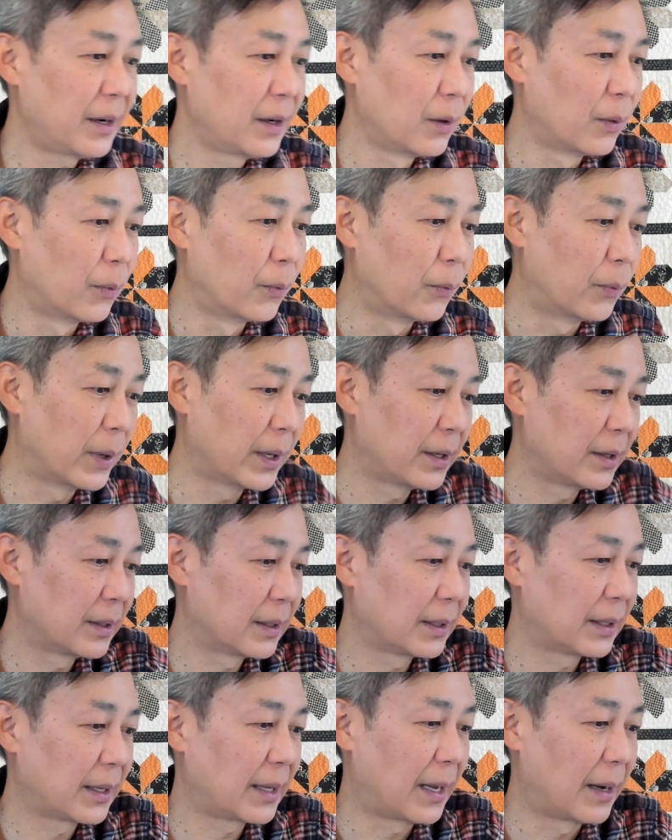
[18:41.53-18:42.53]
I don't know
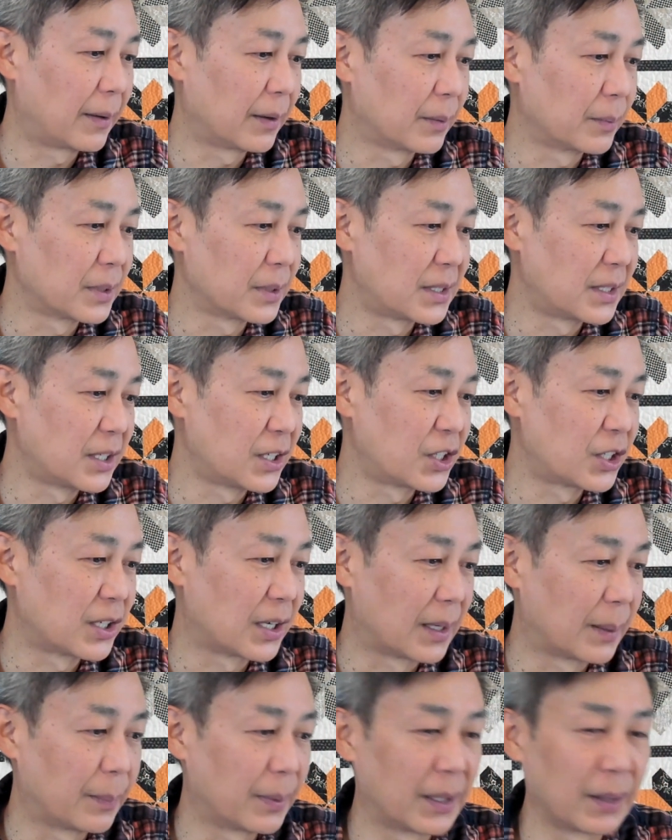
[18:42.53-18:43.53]
what count it was
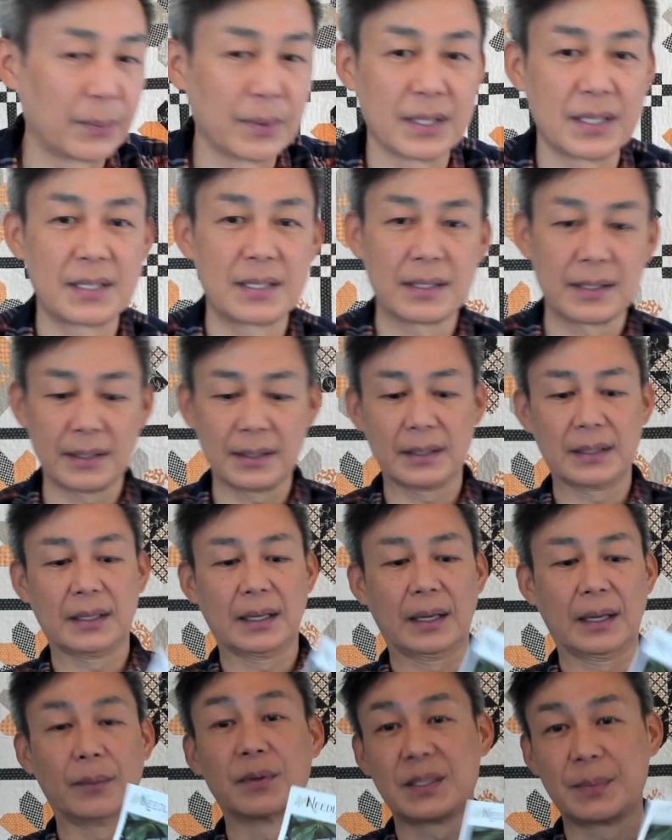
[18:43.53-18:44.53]
stitched on, but it was
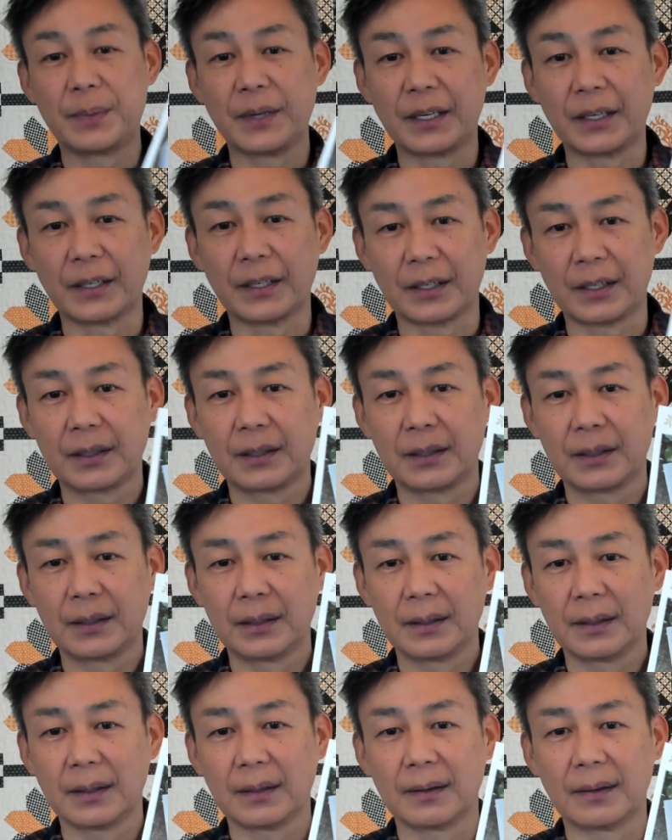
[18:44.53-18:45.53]
bigger
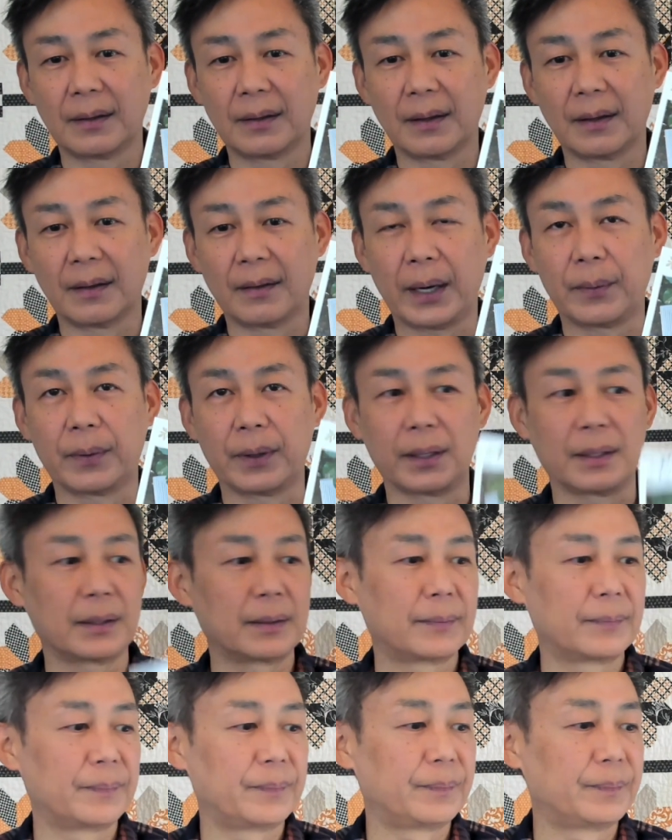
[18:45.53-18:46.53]
than the white
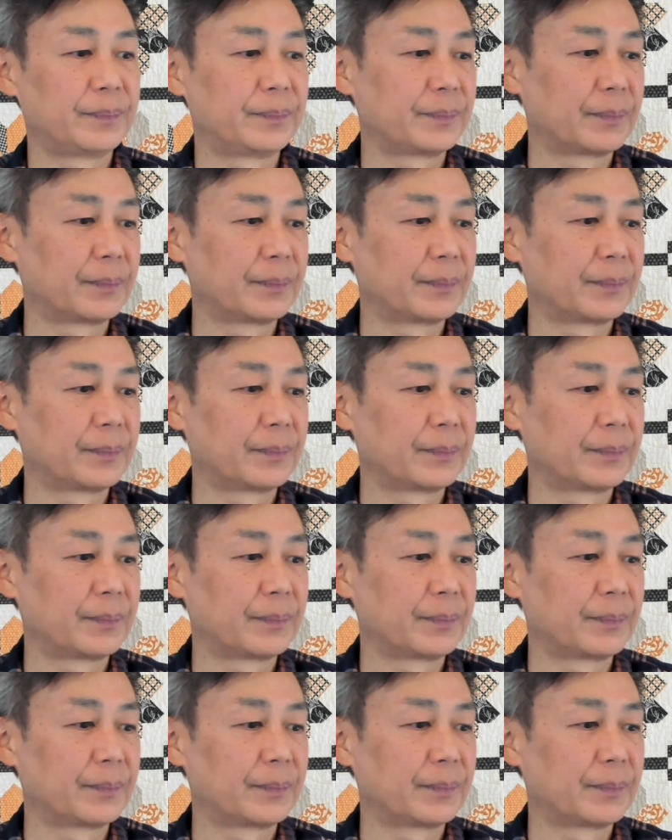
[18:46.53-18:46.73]
one.